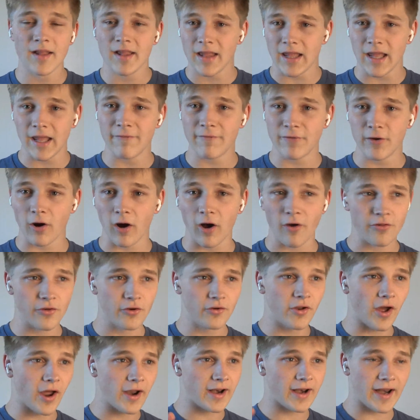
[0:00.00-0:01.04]
If you're also
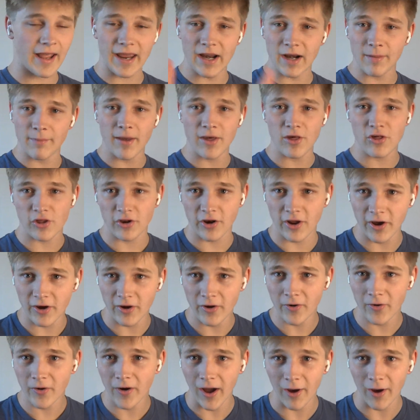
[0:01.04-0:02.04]
not an animation hoe,